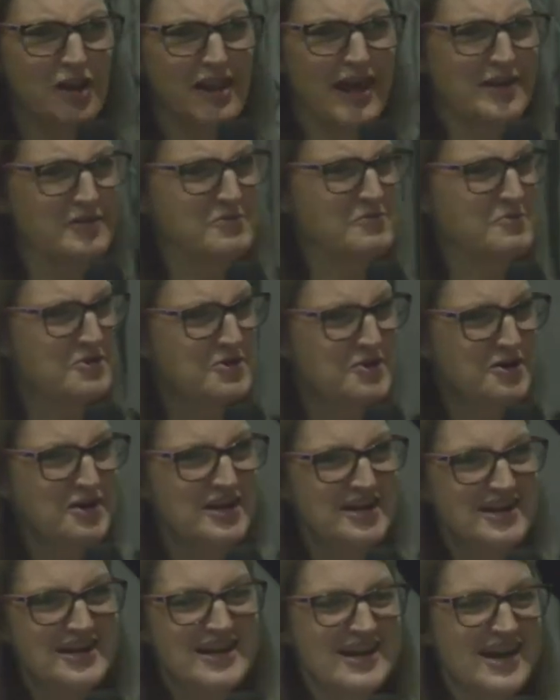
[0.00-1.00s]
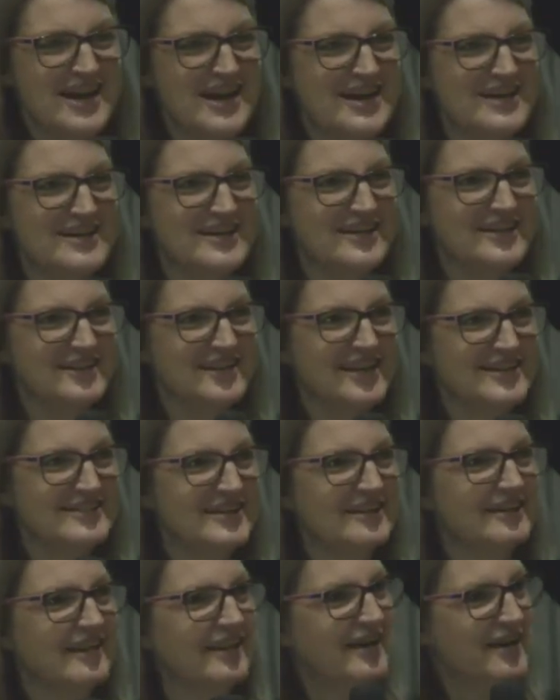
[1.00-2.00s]
out of order, and they
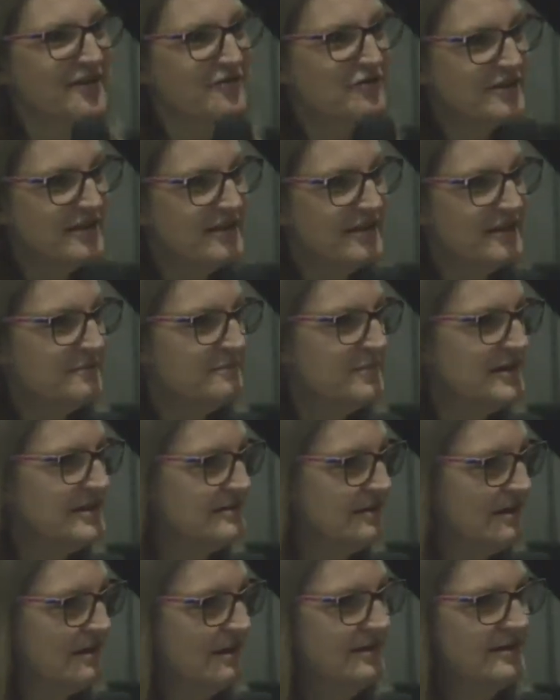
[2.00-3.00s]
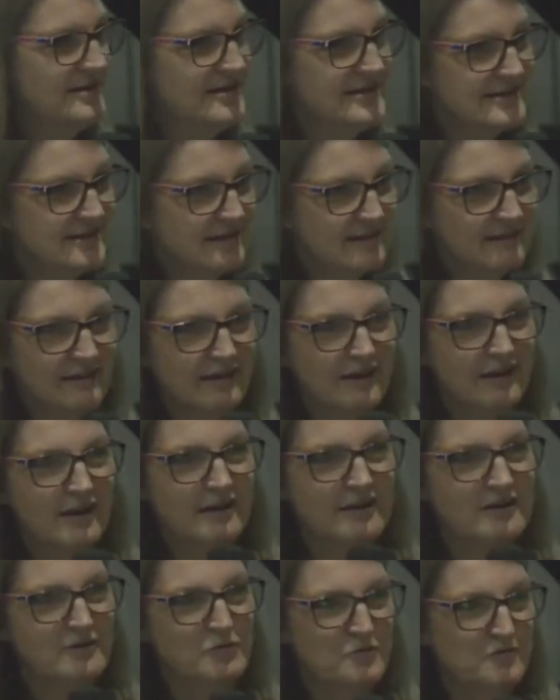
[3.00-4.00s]
said, let everything be done decently
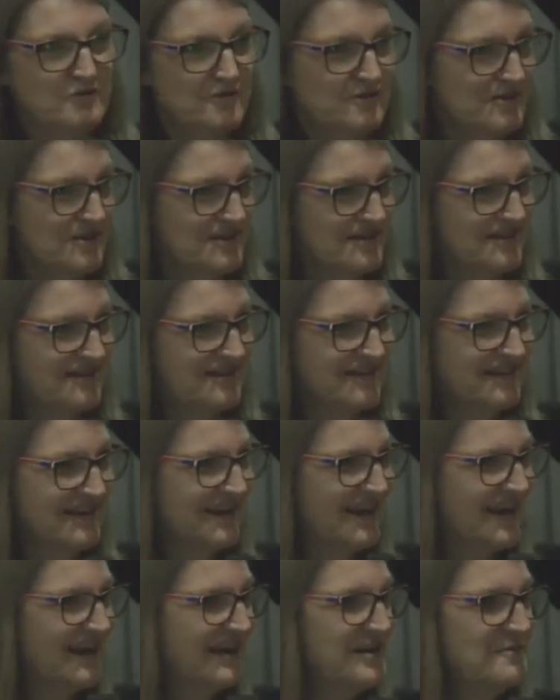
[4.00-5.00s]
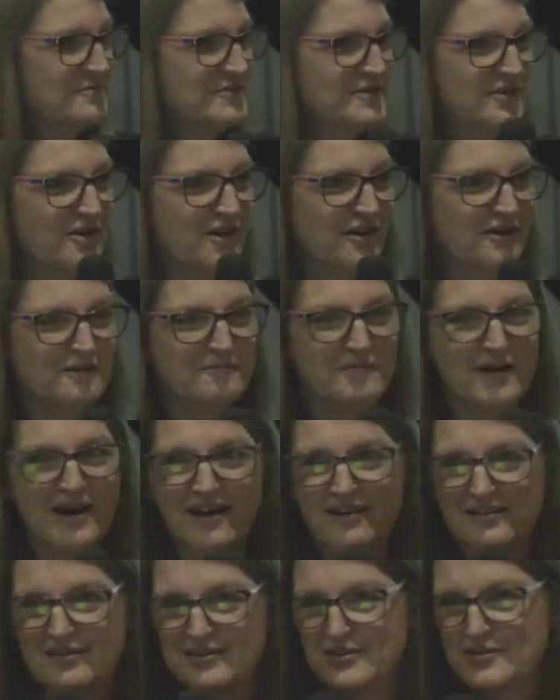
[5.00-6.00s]
and in order. And he was talking
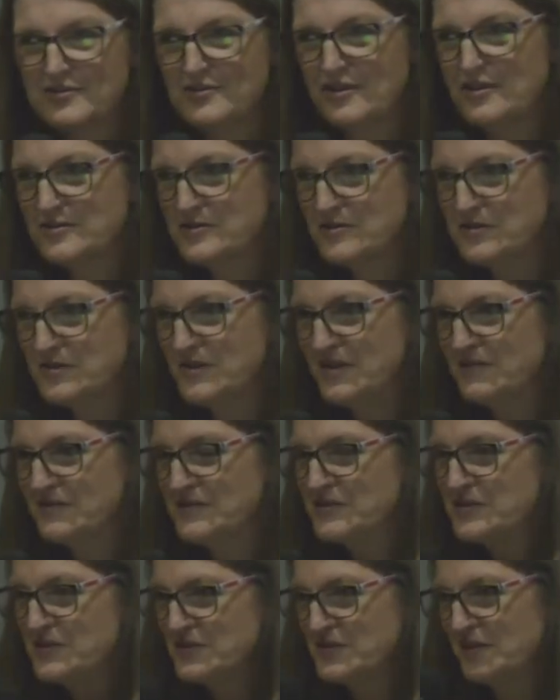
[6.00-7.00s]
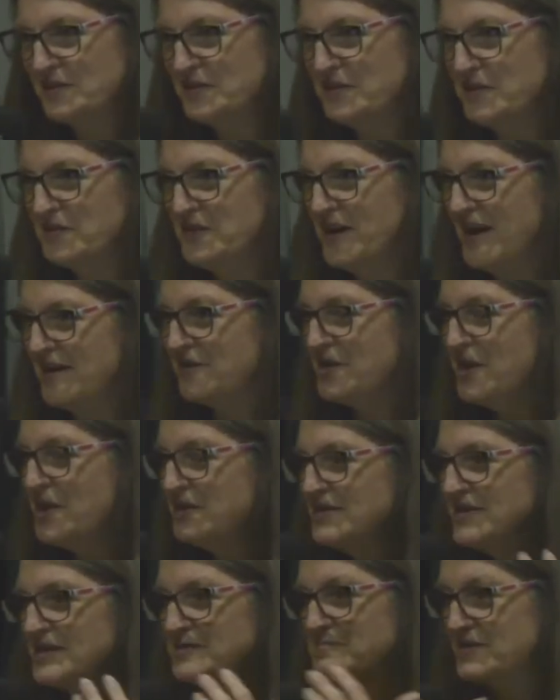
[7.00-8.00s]
about the structure of it, just a little out of
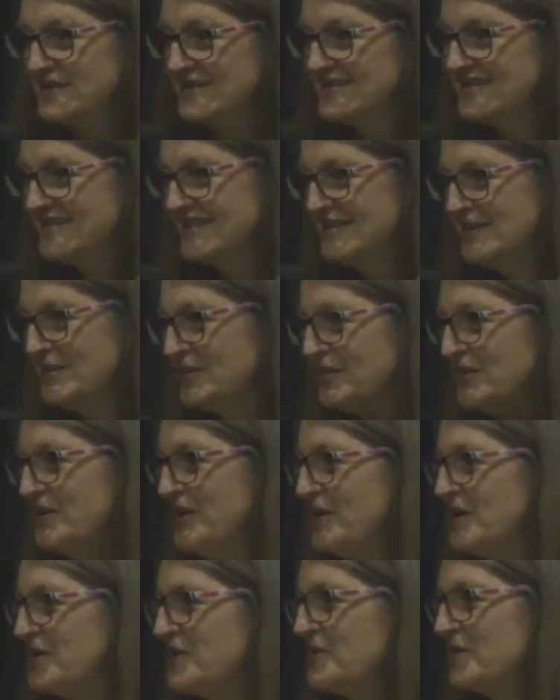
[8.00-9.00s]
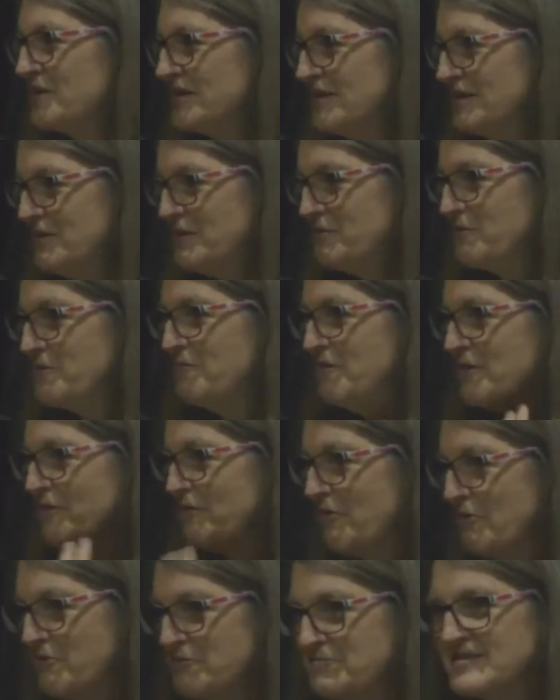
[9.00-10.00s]
context, but still, we want
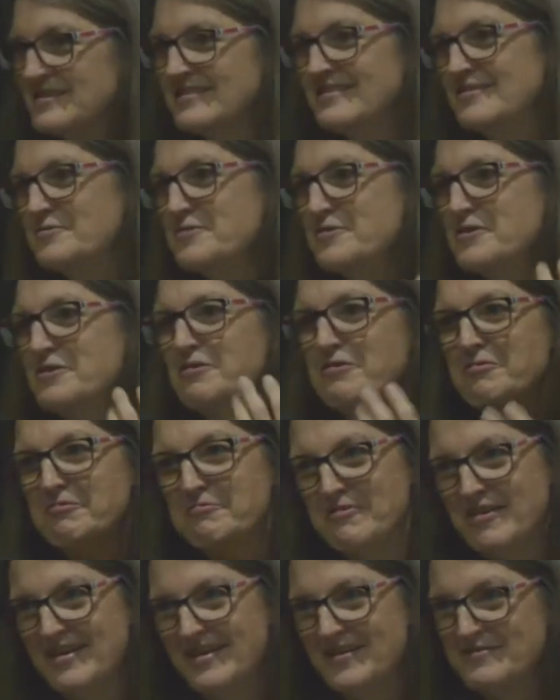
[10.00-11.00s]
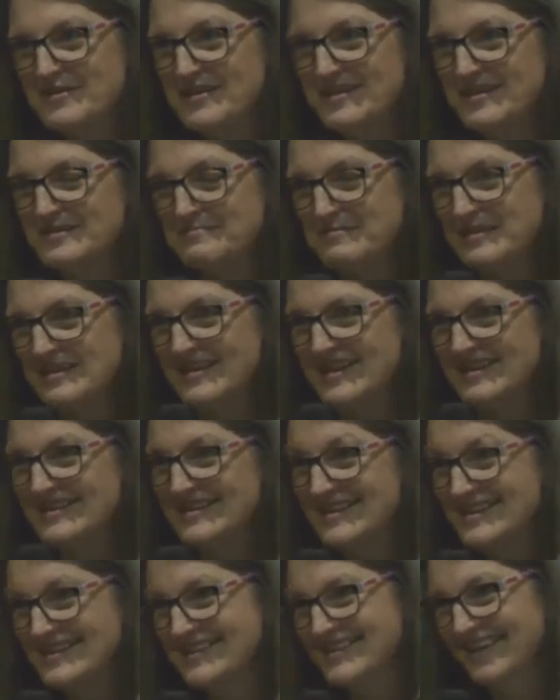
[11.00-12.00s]
our homes in order, we want everything to be
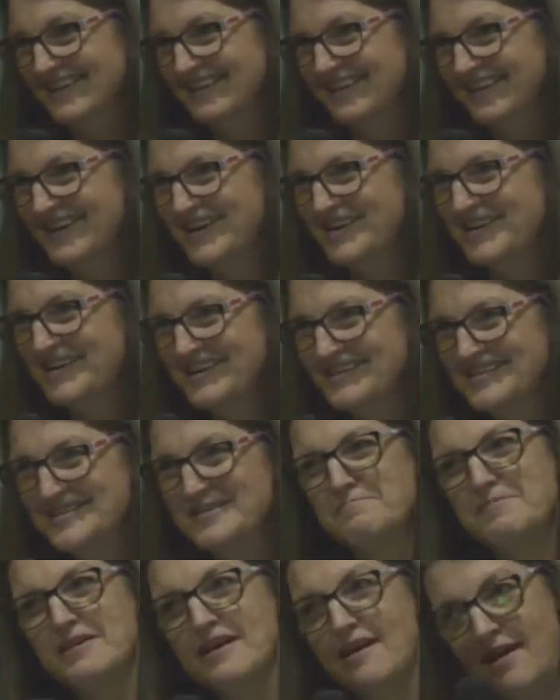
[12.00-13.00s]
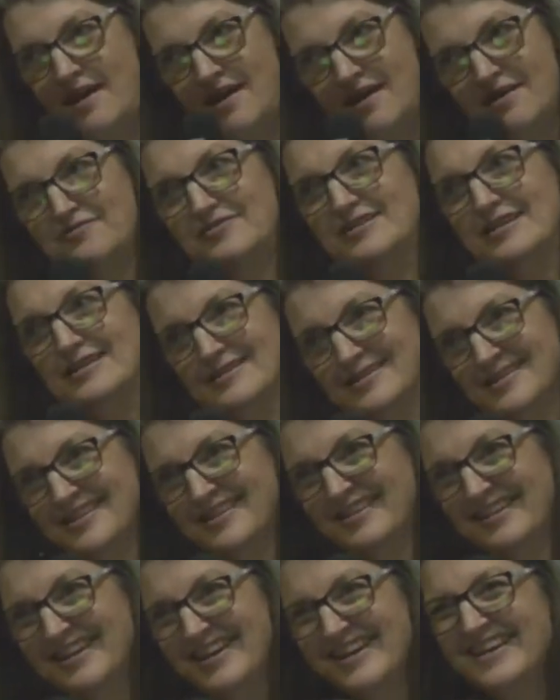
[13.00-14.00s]
done decently, our kids to behave
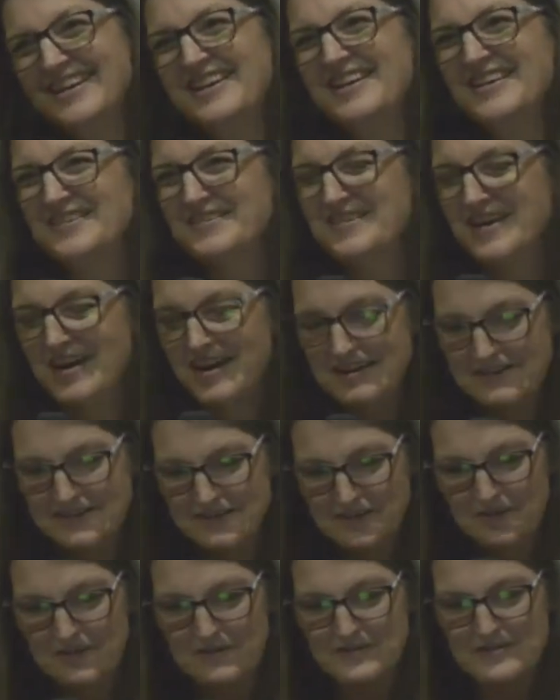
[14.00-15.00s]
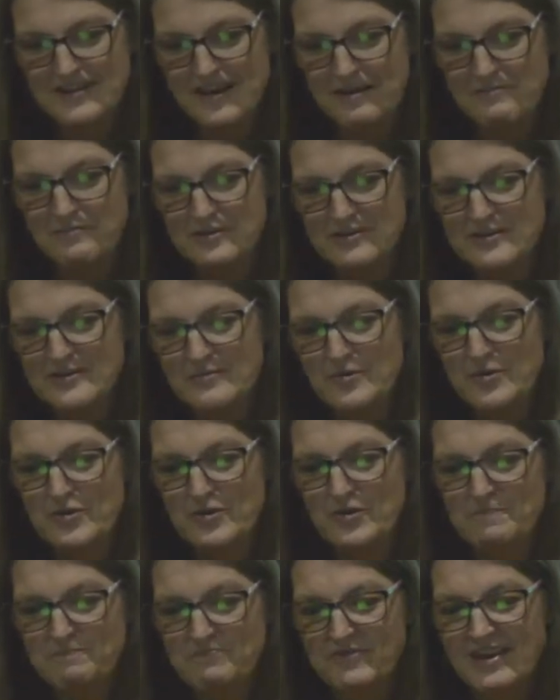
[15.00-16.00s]
decently, right? So there's that
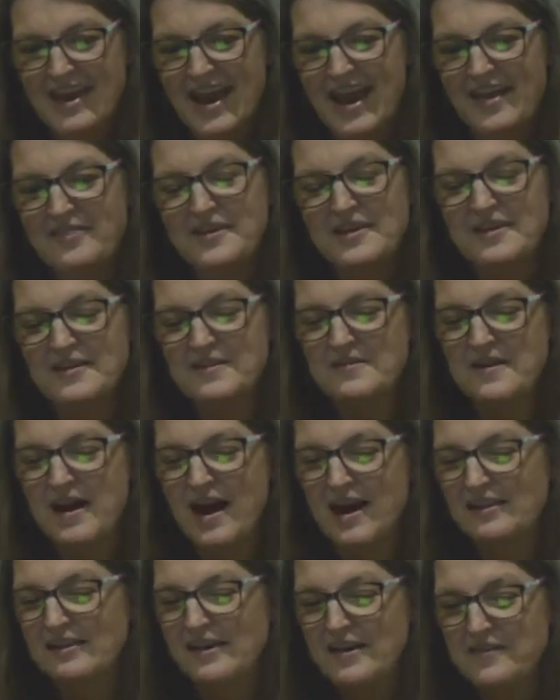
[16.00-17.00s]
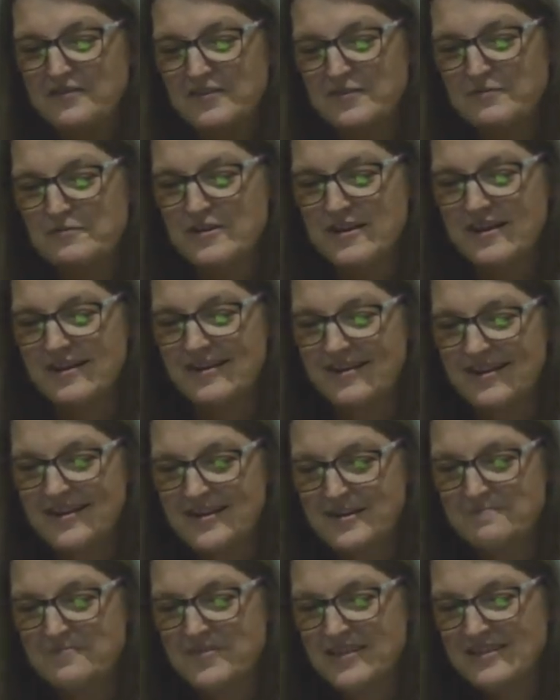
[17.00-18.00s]
principle. And then I love the one
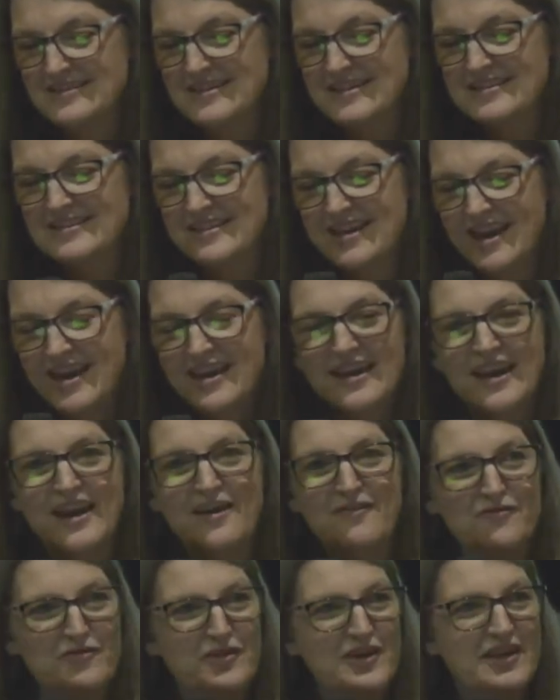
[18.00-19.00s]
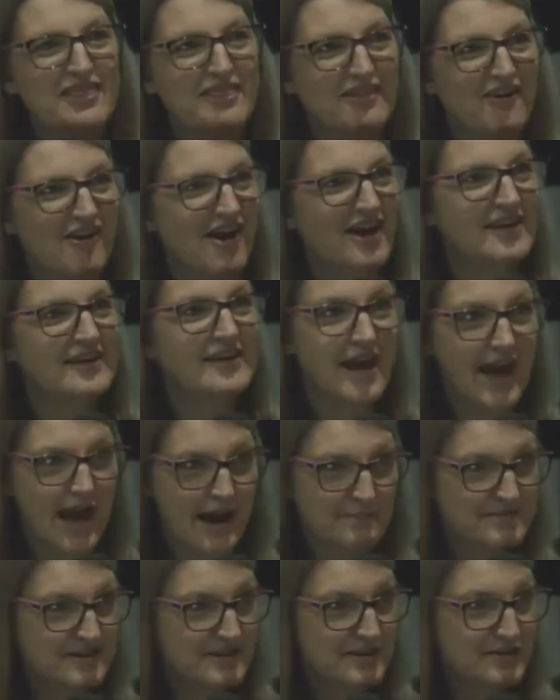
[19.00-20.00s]
that says, take every thought
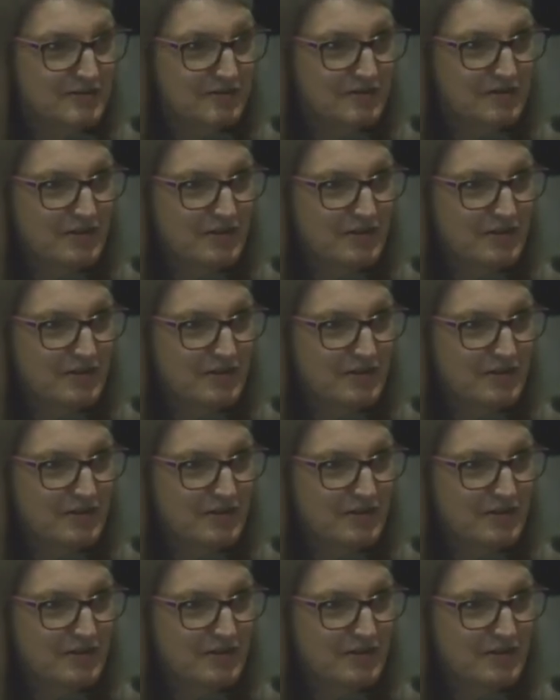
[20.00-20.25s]
captive